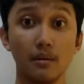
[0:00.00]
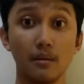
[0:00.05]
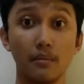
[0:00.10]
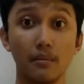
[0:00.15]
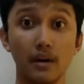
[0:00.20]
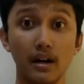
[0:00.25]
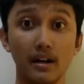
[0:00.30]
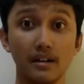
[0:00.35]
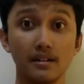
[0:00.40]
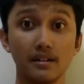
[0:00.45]

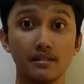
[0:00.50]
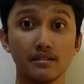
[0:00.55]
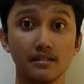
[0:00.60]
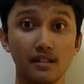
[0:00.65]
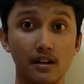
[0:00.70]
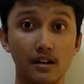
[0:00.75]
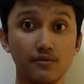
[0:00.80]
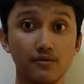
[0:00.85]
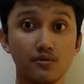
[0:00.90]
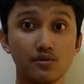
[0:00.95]
by
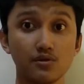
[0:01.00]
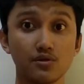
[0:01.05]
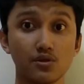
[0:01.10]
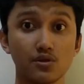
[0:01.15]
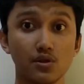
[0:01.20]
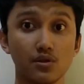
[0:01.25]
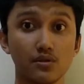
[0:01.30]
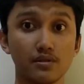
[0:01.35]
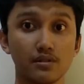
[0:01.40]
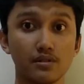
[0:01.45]
staff
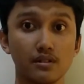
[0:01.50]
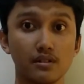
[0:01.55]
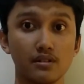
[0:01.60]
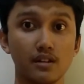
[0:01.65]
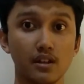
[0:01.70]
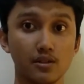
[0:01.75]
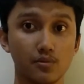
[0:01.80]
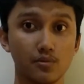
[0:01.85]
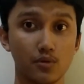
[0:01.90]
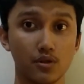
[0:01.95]
through the
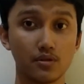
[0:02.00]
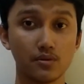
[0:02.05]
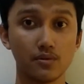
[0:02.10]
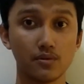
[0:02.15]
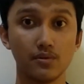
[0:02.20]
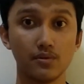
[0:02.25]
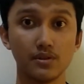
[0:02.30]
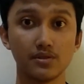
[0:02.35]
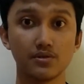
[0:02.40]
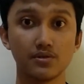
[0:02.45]
dashboard
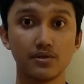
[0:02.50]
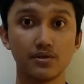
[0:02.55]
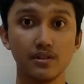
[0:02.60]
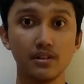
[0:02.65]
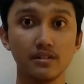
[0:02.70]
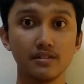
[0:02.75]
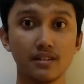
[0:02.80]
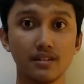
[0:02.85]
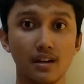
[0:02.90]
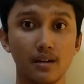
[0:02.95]
with
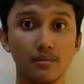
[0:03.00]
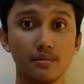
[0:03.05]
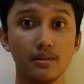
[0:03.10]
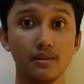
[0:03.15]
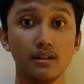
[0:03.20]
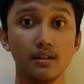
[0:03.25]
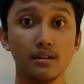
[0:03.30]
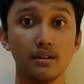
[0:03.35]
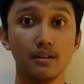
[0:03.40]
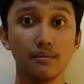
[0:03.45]
real-time
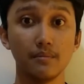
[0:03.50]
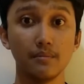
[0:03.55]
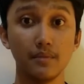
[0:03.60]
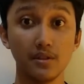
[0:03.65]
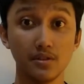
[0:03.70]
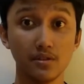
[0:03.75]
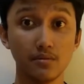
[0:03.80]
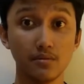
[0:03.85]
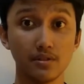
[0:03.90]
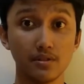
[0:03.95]

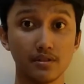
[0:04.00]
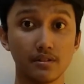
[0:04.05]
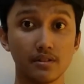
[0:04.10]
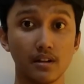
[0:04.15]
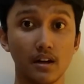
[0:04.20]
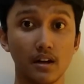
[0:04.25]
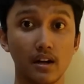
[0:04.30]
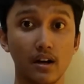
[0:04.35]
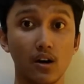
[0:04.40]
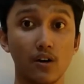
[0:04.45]
measurement
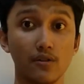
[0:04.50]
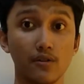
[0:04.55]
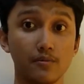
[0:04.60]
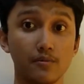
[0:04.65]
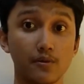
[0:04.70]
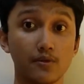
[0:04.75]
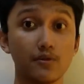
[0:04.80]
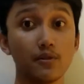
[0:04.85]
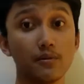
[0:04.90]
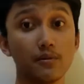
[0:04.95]
of
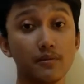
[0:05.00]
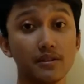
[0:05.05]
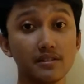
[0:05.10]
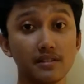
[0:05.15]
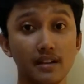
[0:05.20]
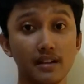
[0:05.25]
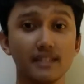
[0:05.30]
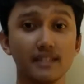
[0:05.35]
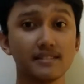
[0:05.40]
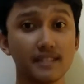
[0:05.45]
performance
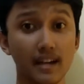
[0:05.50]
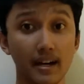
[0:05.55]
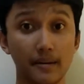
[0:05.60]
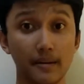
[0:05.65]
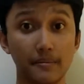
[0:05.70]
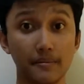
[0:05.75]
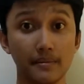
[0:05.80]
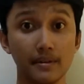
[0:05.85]
and time.